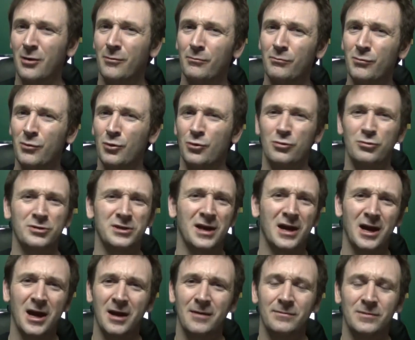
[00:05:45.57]
more
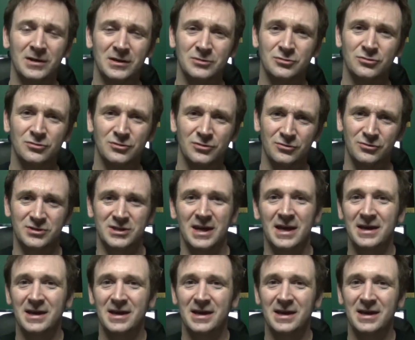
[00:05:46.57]
time to introduce